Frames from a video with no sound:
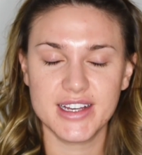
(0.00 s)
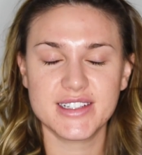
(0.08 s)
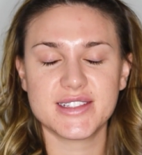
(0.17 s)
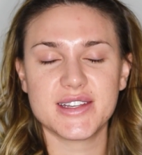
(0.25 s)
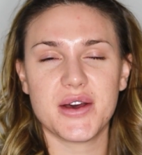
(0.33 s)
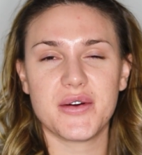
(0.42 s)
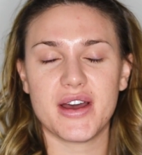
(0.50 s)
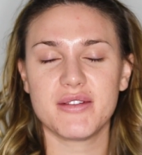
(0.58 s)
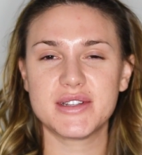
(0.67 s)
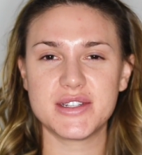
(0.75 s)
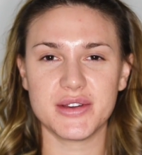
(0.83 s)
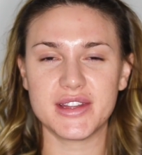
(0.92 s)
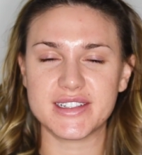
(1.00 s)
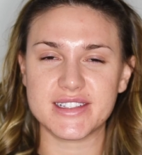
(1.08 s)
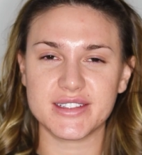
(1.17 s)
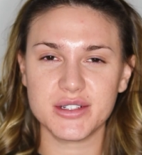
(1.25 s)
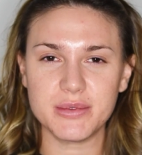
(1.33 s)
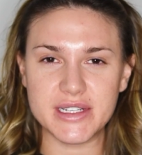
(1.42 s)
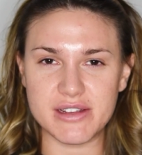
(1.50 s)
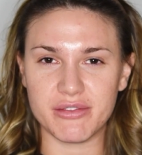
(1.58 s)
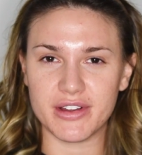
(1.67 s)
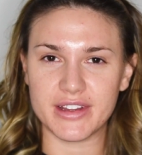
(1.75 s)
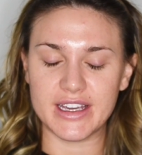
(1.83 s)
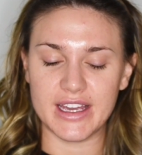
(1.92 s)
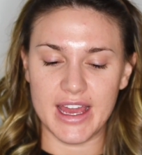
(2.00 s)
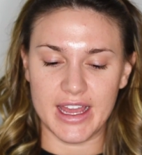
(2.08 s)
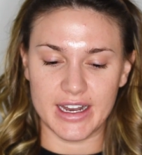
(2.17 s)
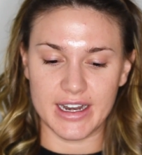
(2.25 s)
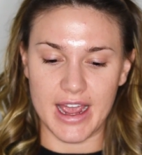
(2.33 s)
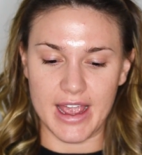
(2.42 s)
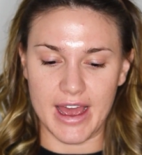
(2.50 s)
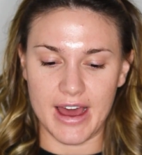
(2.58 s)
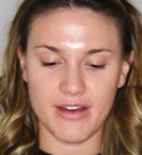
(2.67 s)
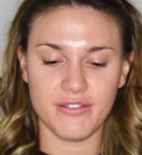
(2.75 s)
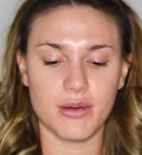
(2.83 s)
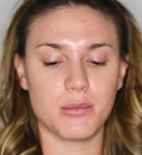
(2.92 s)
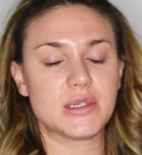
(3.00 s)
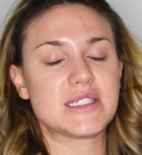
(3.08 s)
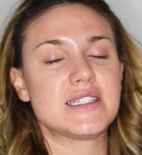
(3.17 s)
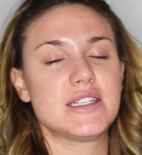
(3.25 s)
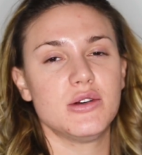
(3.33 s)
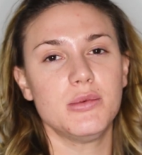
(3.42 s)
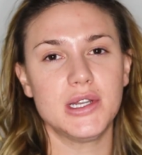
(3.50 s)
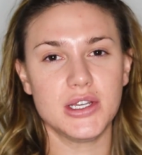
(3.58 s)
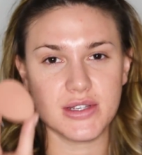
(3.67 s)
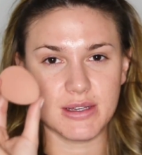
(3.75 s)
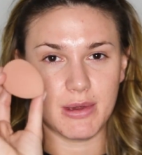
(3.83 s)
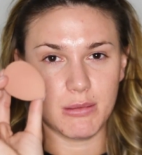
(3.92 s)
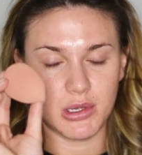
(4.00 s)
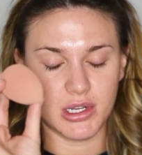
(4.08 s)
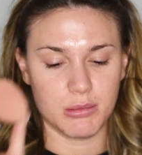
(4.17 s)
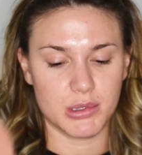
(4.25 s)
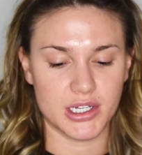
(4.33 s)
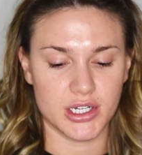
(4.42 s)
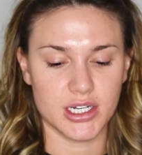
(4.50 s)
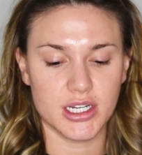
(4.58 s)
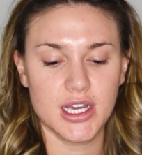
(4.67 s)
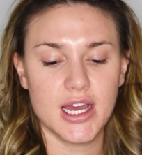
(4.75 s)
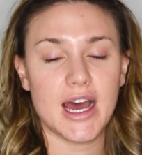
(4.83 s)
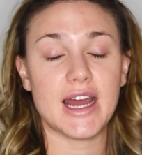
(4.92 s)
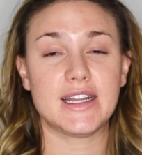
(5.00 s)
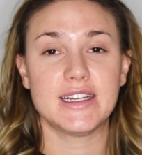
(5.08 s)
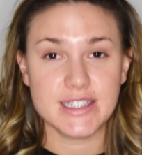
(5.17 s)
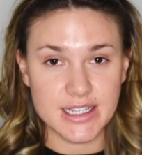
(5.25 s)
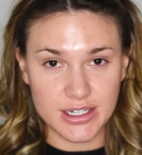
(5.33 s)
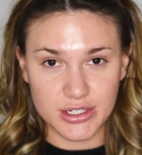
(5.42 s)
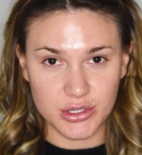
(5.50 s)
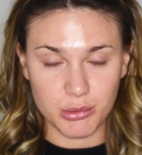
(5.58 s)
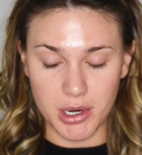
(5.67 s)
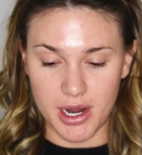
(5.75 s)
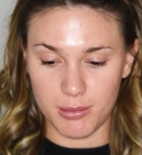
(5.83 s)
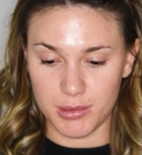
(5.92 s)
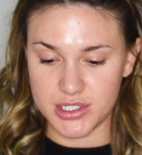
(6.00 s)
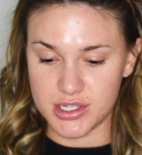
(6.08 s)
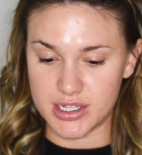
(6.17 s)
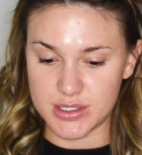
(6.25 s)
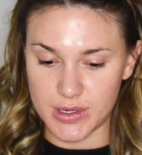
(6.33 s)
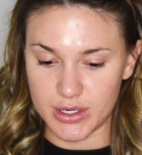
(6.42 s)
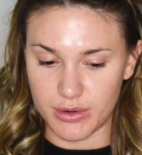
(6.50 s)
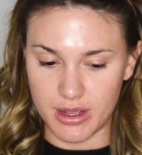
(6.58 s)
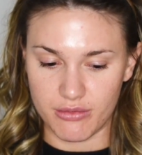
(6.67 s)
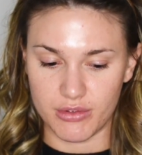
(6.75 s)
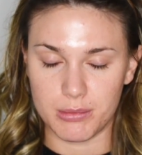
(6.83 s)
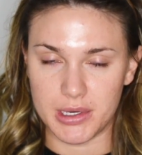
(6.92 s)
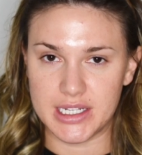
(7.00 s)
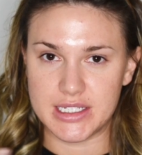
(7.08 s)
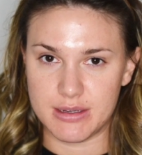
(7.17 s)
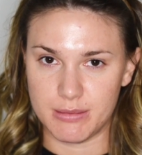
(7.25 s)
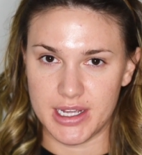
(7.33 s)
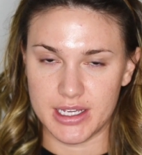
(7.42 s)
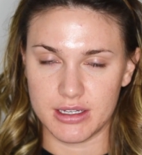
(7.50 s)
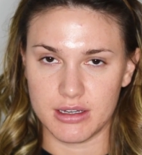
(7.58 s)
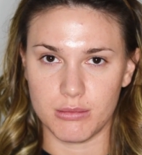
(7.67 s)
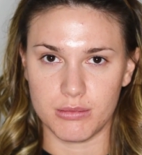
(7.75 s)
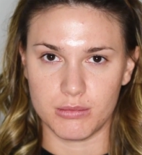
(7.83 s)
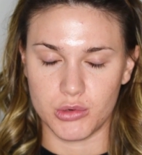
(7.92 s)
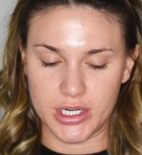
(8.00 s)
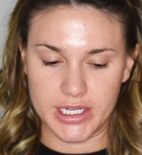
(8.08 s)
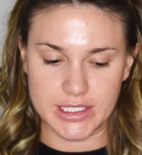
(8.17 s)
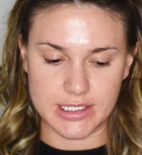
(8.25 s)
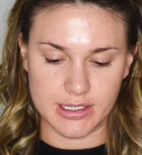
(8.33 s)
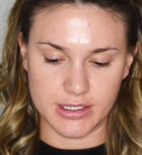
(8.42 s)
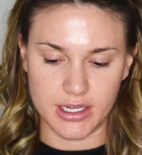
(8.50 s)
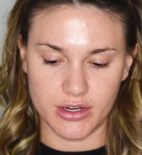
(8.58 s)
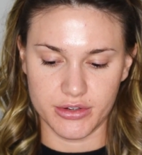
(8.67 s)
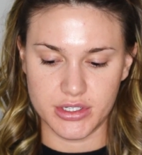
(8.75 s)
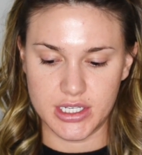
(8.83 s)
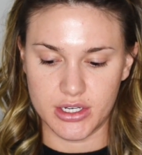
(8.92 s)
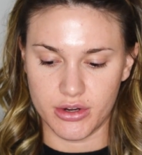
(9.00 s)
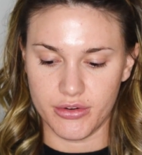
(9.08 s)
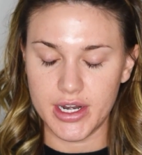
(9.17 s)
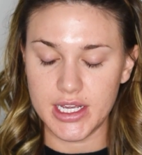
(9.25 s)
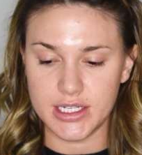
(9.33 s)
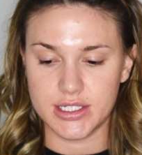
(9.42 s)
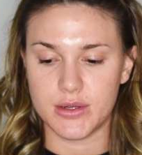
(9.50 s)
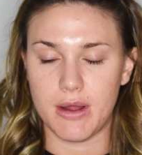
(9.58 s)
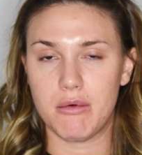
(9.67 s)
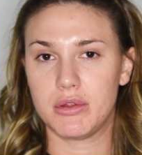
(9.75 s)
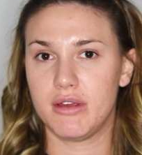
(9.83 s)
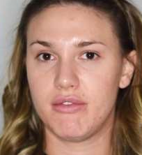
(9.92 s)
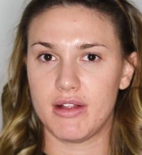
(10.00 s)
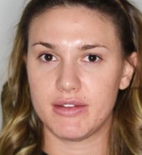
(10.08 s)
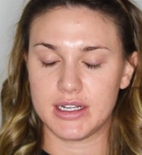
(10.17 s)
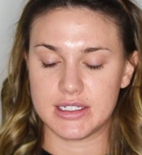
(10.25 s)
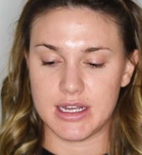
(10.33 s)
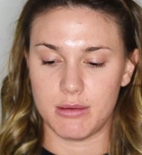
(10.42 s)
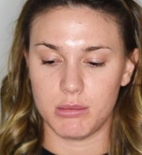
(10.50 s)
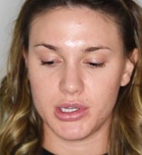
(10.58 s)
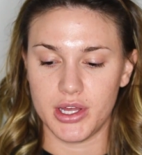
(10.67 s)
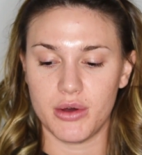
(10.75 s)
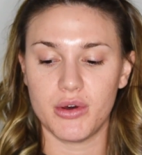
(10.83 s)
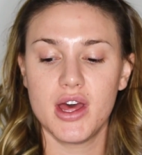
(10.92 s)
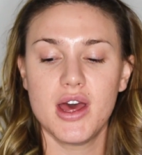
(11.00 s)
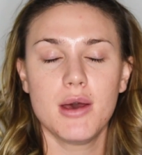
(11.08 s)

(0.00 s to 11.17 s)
So I've been doing things a little bit differently, and I have still been using my Beauty Blender. I need to get a new primer, so that's why I don't have one, but I did my morning skincare routine already, so I will leave that link down below.